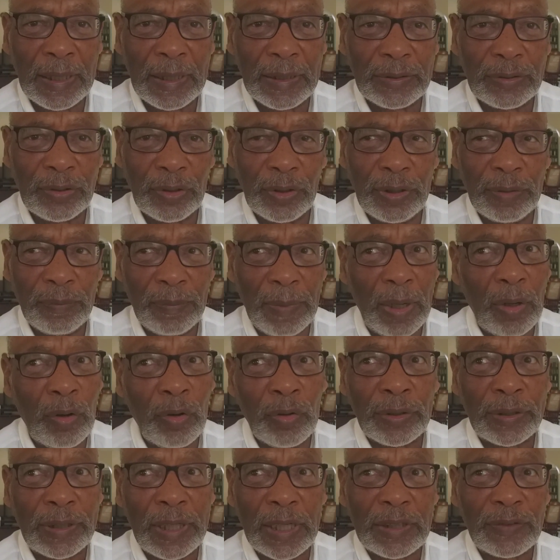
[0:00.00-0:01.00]
So in my
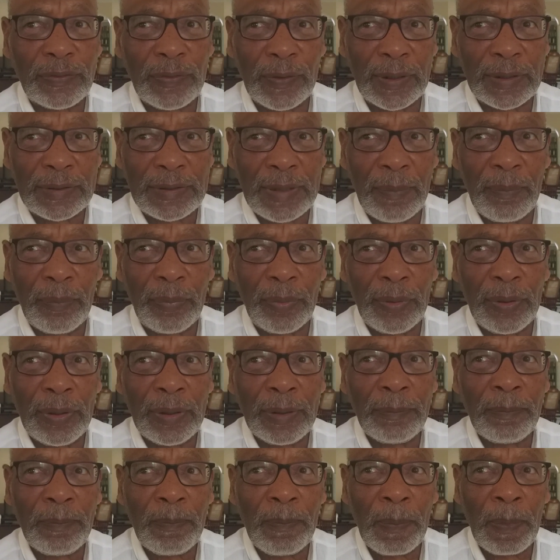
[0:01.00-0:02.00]
own case, for
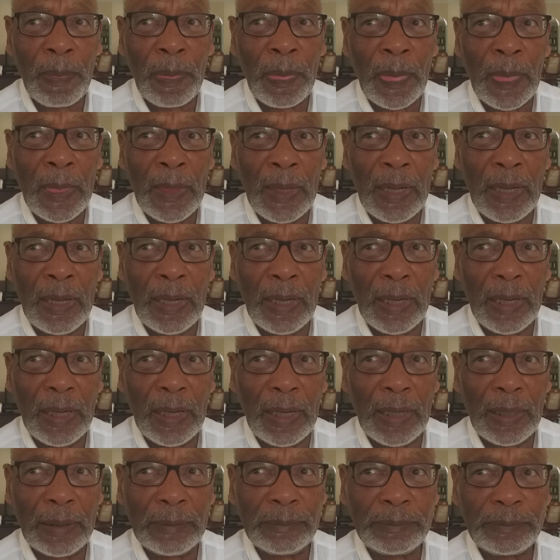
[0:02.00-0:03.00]
example,
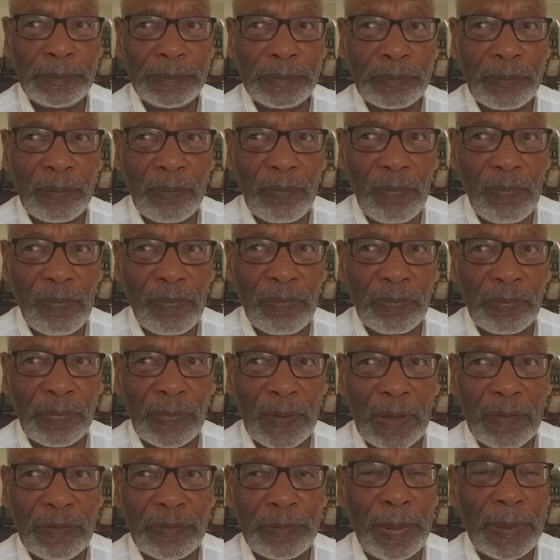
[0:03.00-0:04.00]

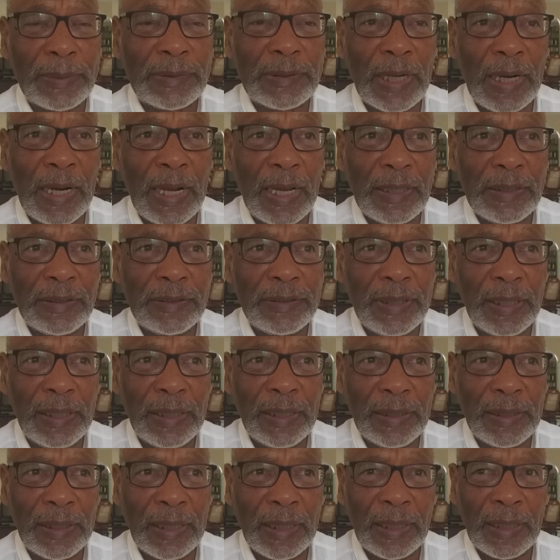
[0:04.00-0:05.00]
I've specialized
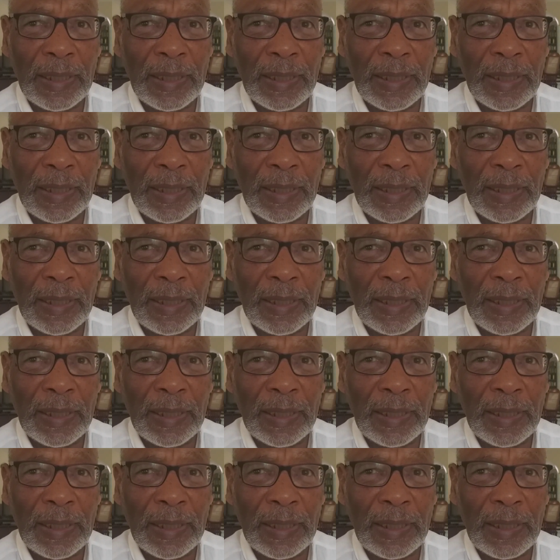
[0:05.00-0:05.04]
in